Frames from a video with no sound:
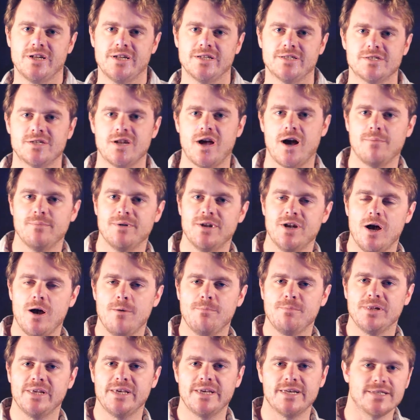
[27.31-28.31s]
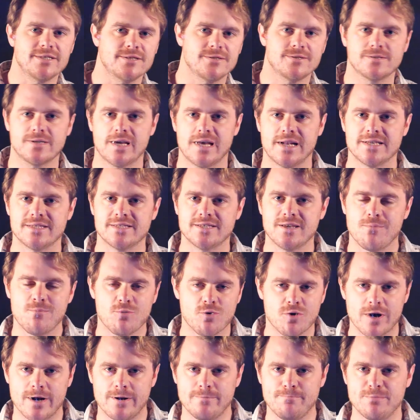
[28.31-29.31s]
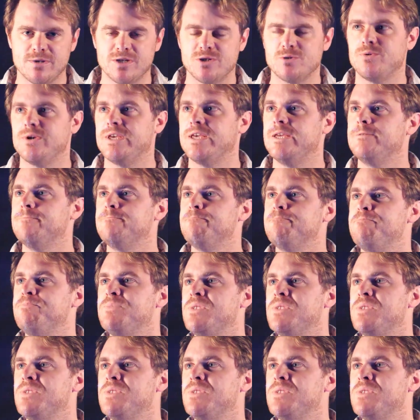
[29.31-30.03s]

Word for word: it's not monopoly, it's kind of somewhere in between.